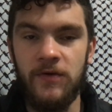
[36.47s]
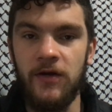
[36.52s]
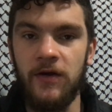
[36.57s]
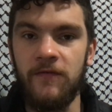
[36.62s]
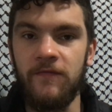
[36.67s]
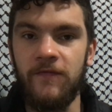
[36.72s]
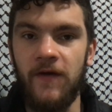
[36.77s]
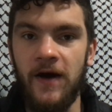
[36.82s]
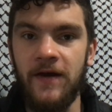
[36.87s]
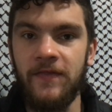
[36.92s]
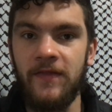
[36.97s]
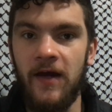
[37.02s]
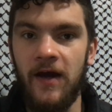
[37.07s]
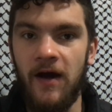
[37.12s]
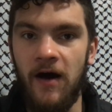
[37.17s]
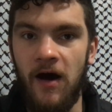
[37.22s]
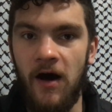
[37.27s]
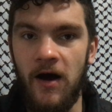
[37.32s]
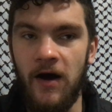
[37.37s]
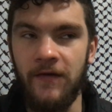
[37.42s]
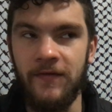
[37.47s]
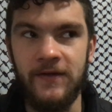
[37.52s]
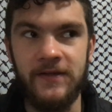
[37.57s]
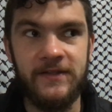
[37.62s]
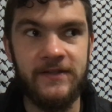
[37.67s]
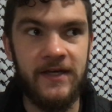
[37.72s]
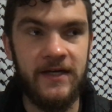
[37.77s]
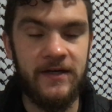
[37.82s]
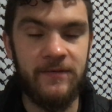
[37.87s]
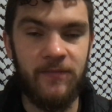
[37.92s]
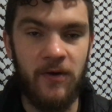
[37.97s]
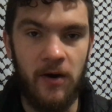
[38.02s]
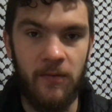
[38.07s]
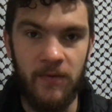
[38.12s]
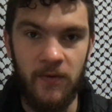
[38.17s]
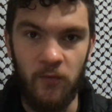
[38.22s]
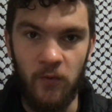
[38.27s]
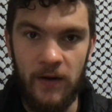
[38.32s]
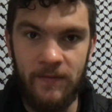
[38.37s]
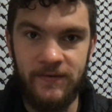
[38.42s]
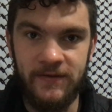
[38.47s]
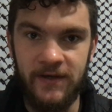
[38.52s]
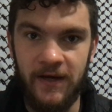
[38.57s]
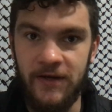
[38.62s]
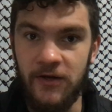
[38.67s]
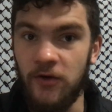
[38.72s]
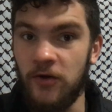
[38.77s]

You can find that on the State Department website.